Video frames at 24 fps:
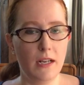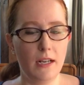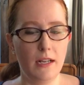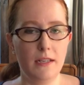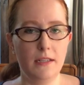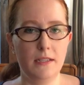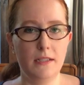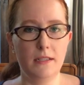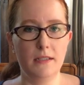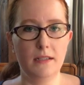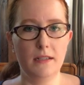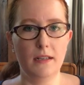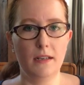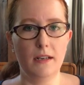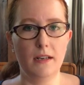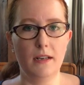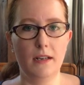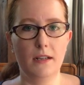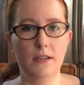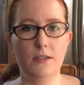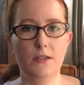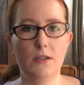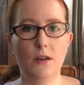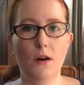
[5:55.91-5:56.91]
it's
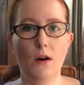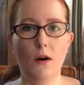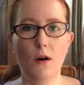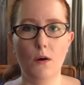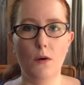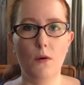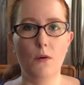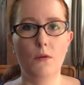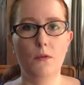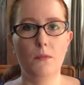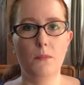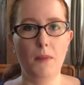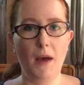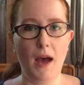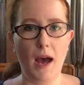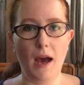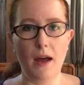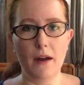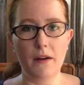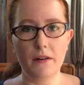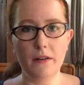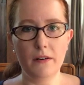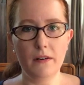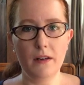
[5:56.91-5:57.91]
its own
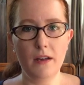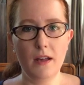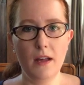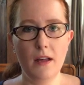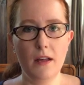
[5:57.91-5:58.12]
pattern.